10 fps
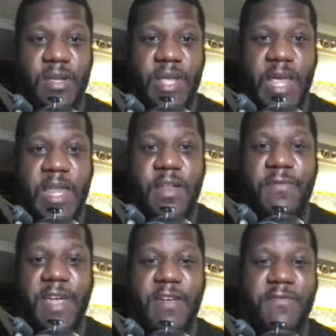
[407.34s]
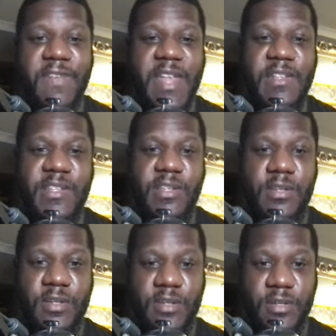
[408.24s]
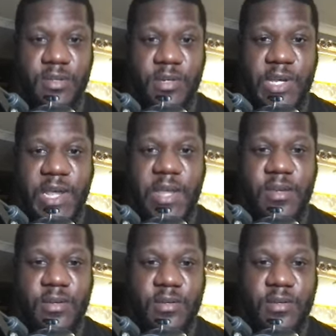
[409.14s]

Another event, okay?